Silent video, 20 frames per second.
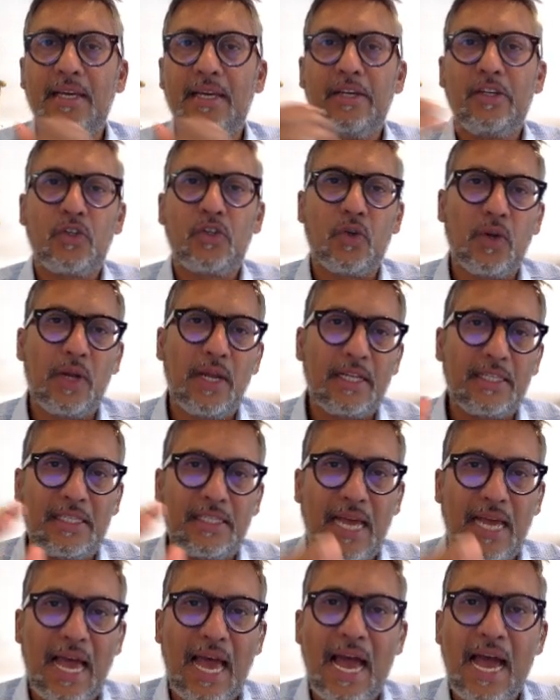So let's
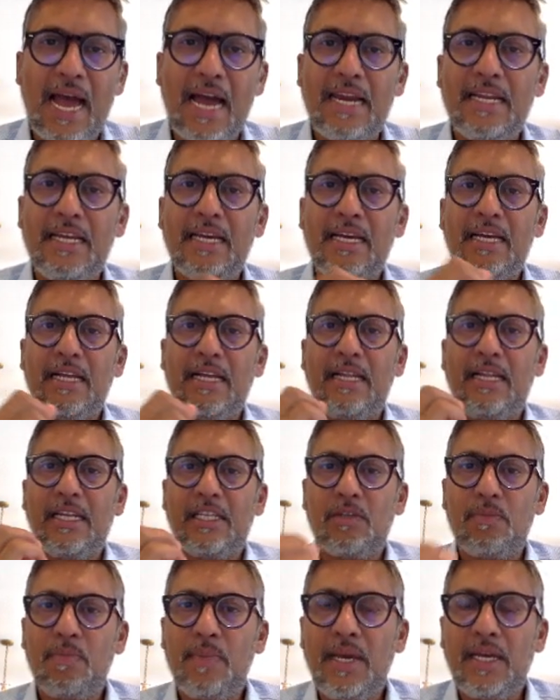
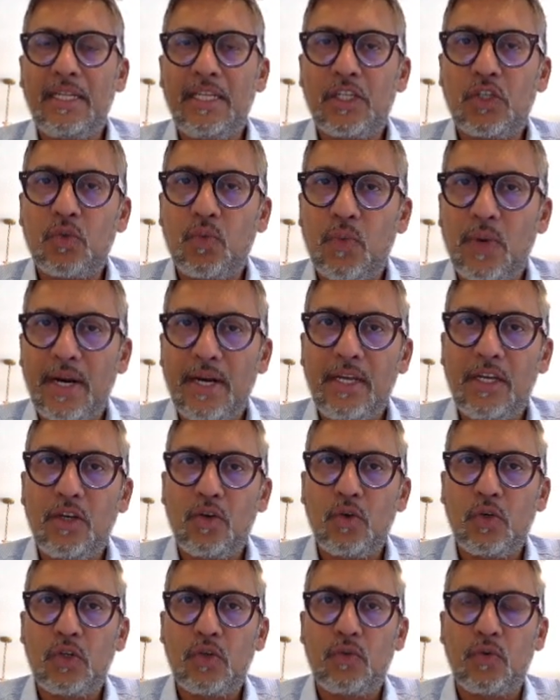make this very
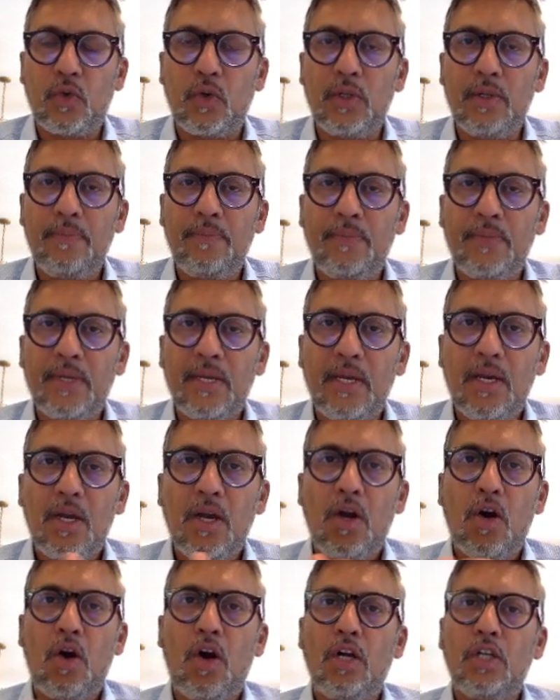useful.
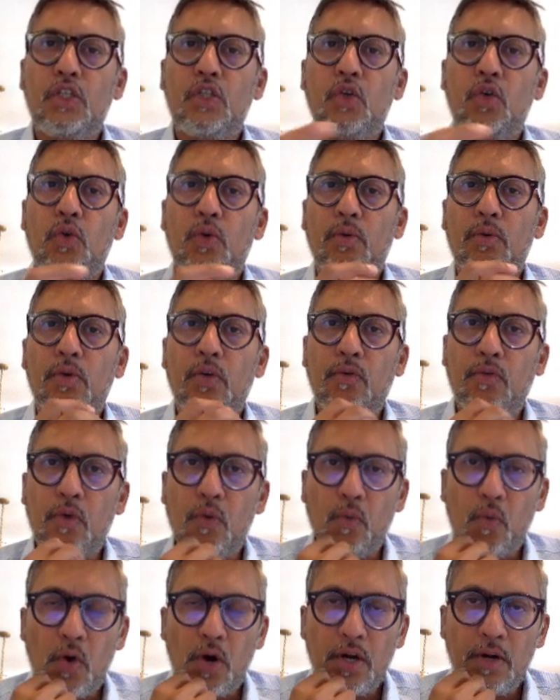Also, if you
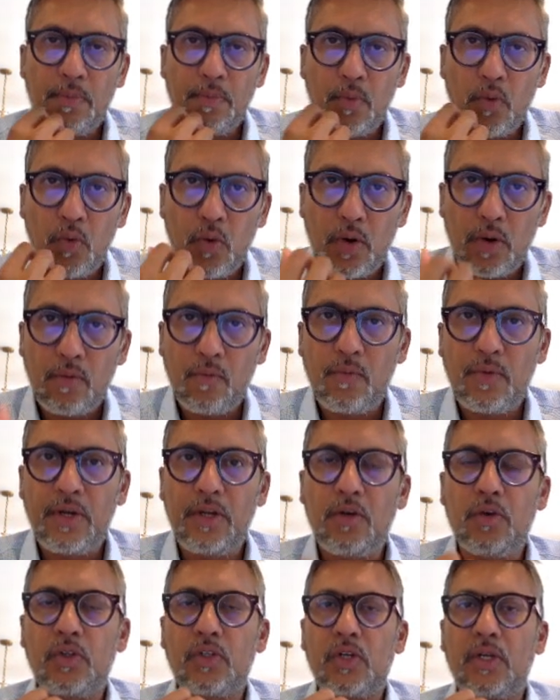want more
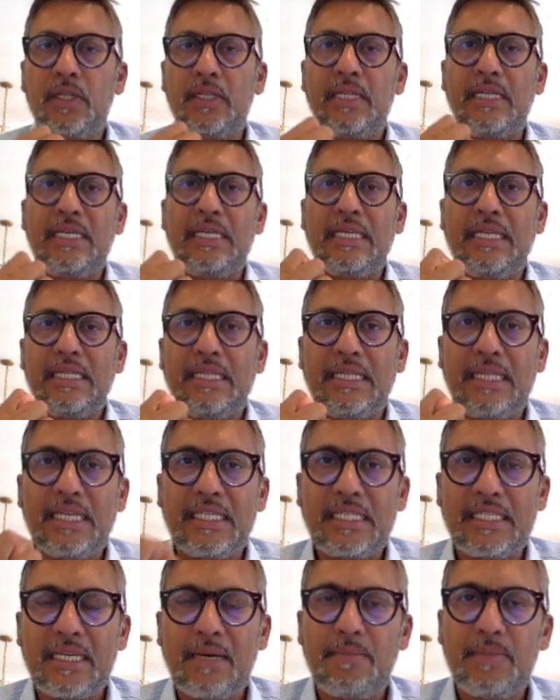videos on
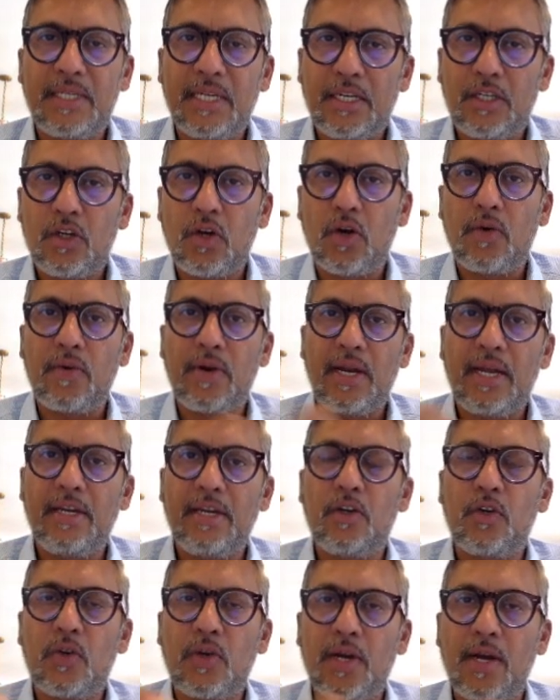this subject or
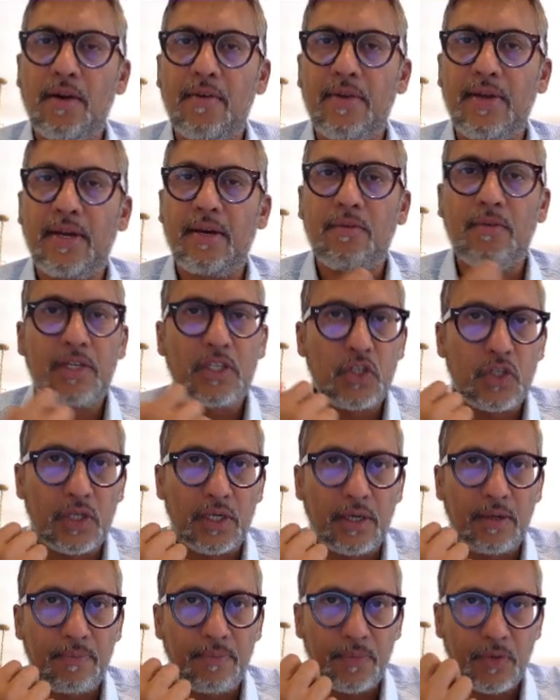related to career, which
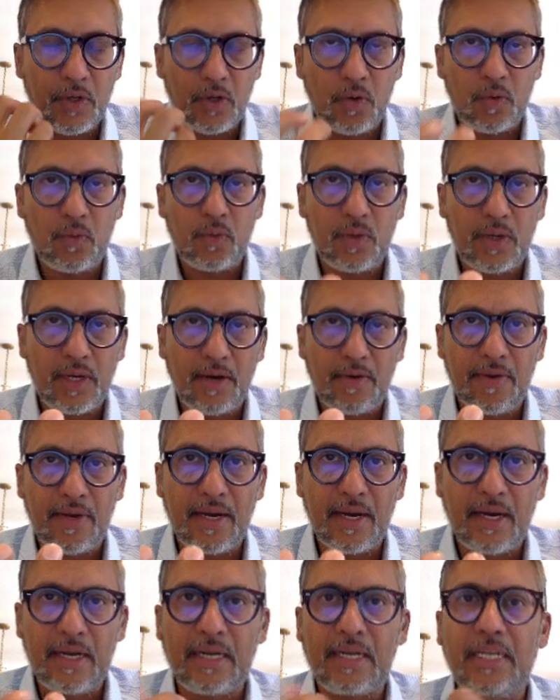Career
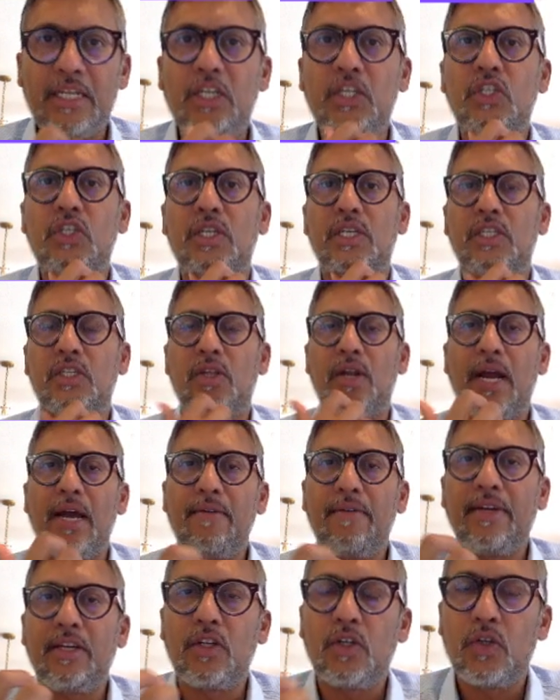Unleashed is
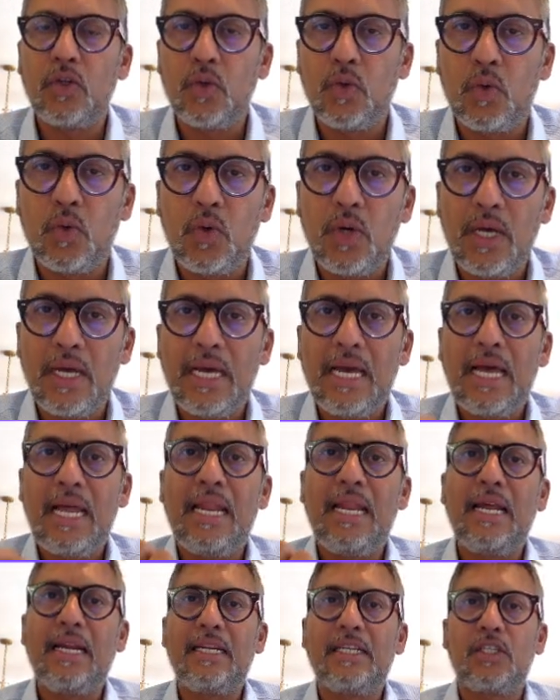thriving to do,
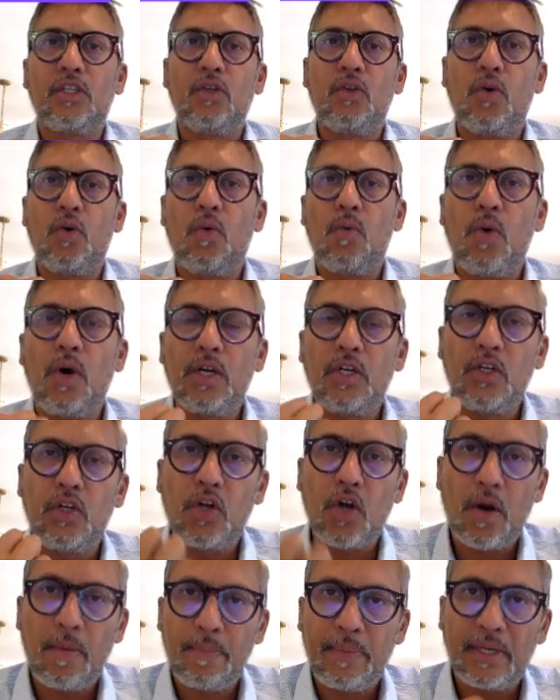let us know what
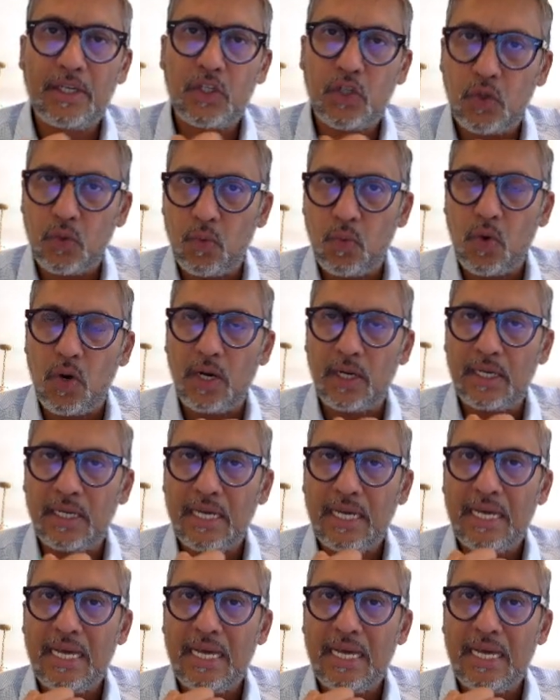topics you want.